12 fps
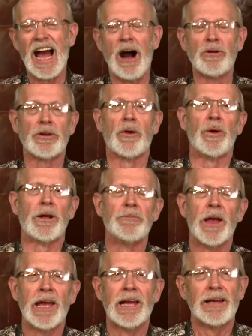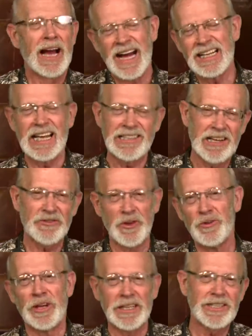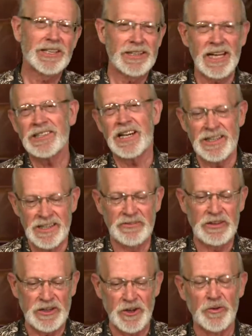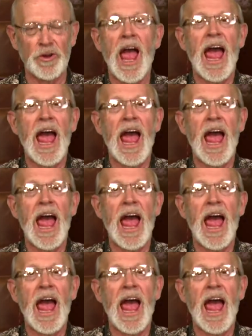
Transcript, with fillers: Oh, well, I like that tune. That's a that's a nifty tune.